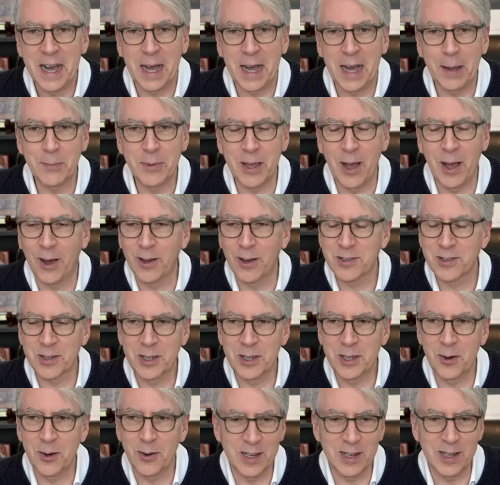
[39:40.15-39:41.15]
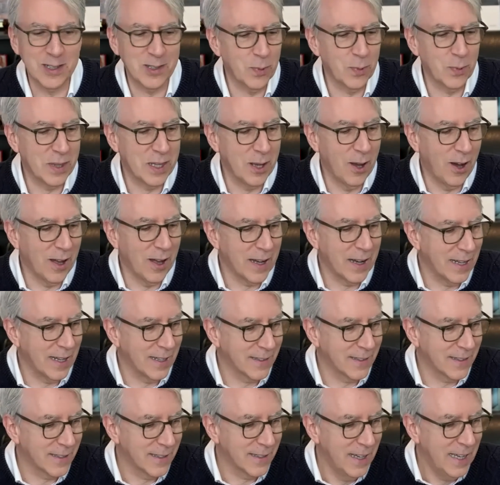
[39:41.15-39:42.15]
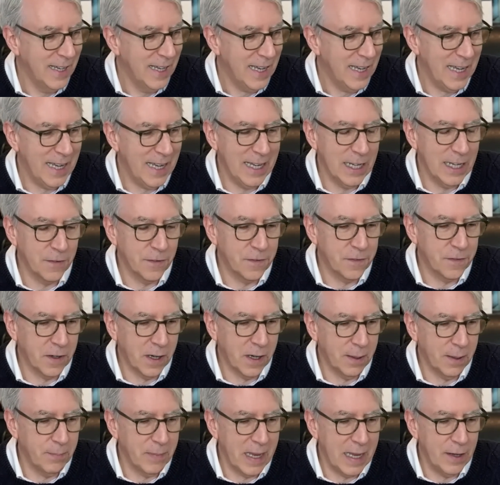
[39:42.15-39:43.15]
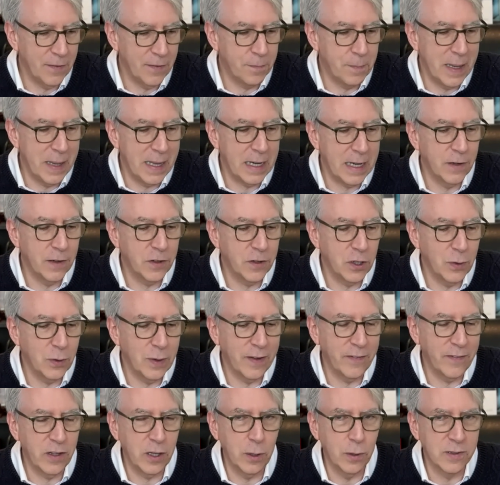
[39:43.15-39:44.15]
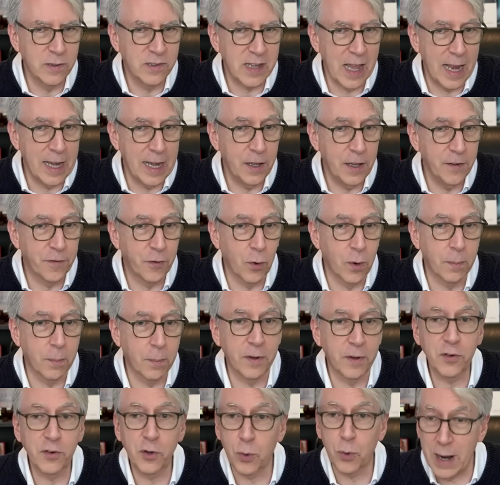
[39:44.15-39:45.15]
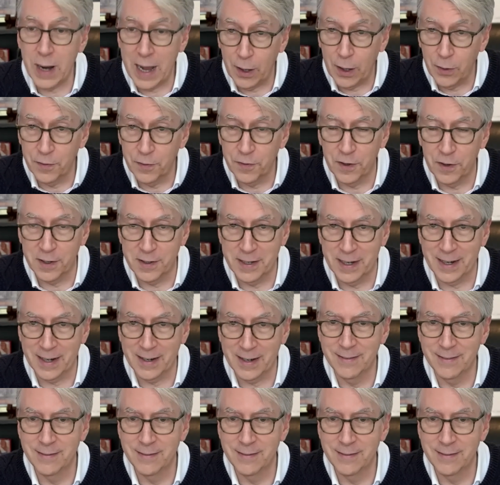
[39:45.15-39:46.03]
I'm also curious with the audience if um, if many of you have used any form of crowdfunding.